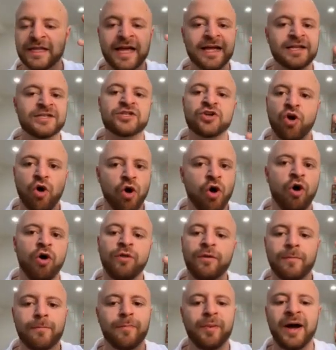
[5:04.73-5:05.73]
That's all
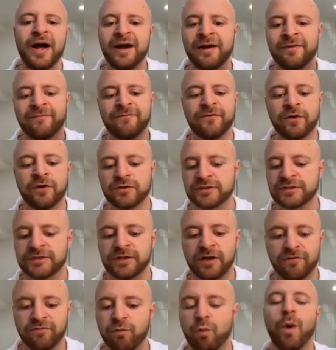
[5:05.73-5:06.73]
the bottom funnel
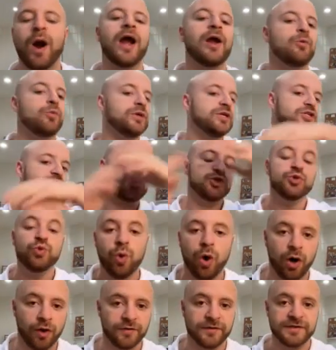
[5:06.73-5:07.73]
stuff. Why we do
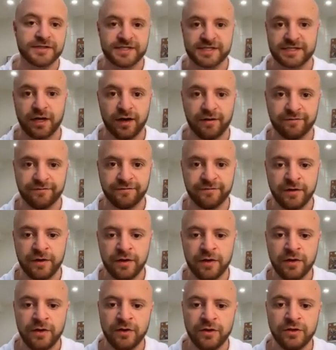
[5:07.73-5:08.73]
all this stuff.
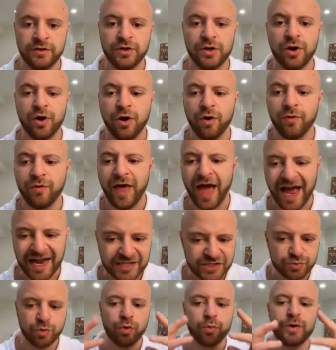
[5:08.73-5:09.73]

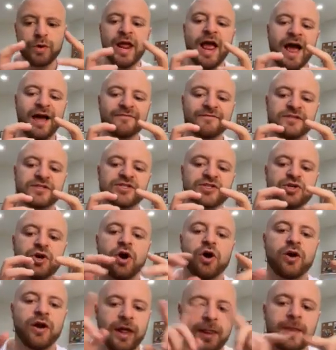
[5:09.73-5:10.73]
That's where we have to
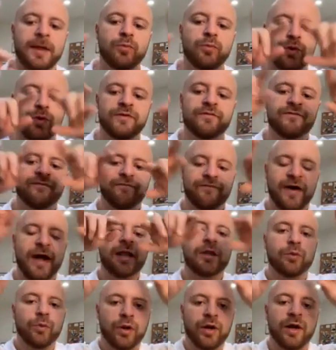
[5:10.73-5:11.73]
start, and then we
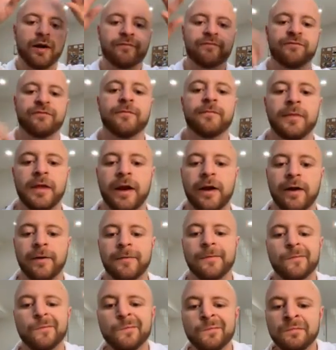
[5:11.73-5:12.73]
follow it up from there.
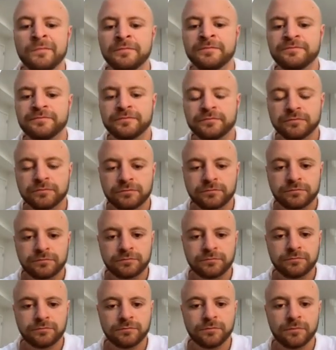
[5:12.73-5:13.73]

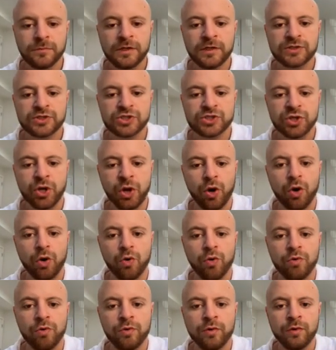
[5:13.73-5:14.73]

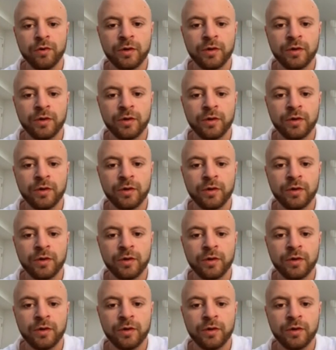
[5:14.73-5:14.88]
So,